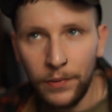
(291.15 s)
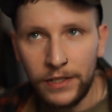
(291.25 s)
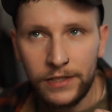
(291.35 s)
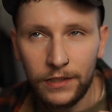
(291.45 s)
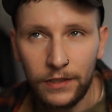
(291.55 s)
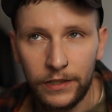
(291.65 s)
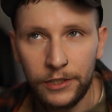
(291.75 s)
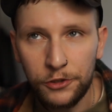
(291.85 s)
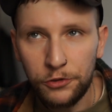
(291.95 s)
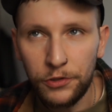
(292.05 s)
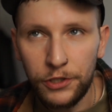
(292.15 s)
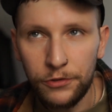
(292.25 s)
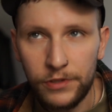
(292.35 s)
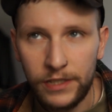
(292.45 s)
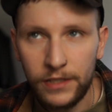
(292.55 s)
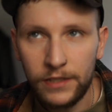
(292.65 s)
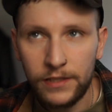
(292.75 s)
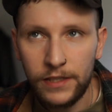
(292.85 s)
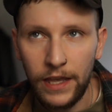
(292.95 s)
basically introduces